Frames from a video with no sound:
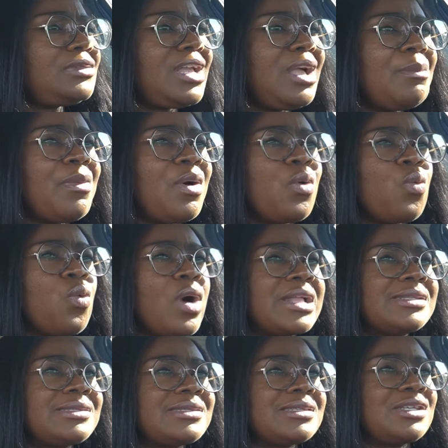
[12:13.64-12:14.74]
But
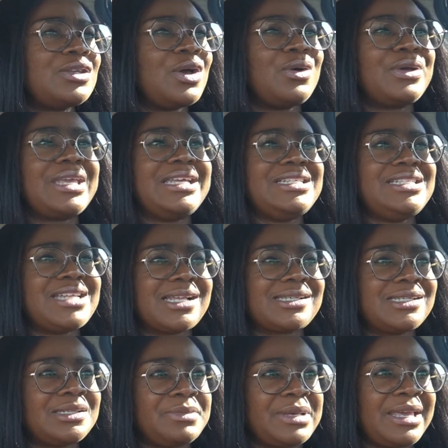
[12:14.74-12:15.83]
once, you know, he
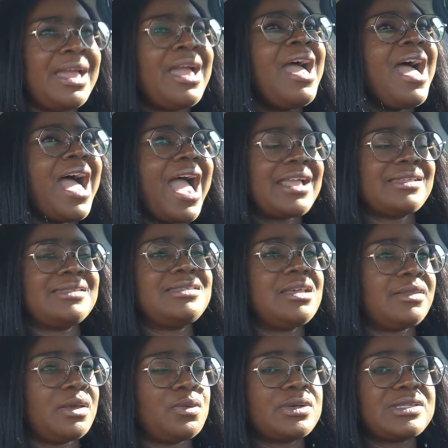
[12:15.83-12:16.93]
injected me, I can
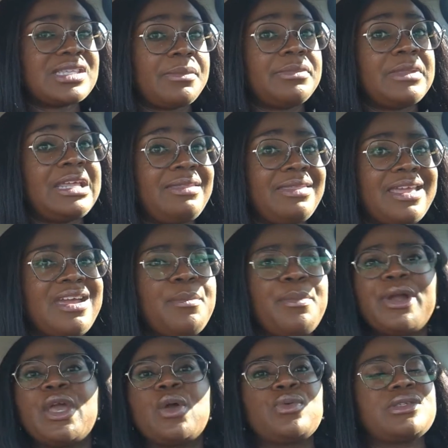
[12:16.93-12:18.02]
tell there was something there,
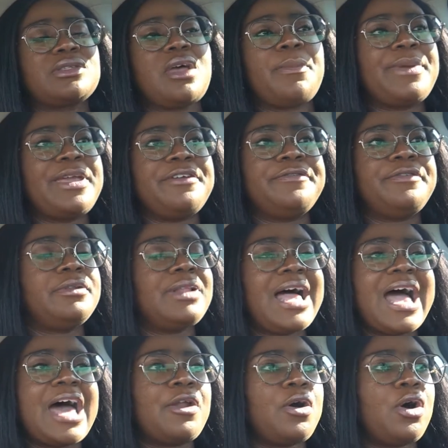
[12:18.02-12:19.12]
but it was not painful
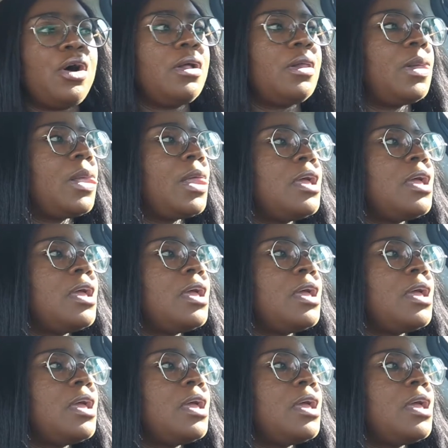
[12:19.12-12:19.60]
at all.